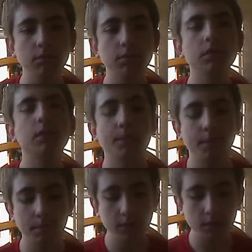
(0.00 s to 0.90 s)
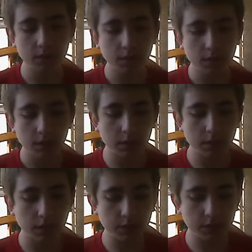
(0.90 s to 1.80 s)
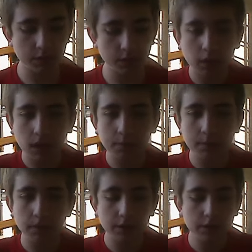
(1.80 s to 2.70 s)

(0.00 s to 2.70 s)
So, okay, so I'm good.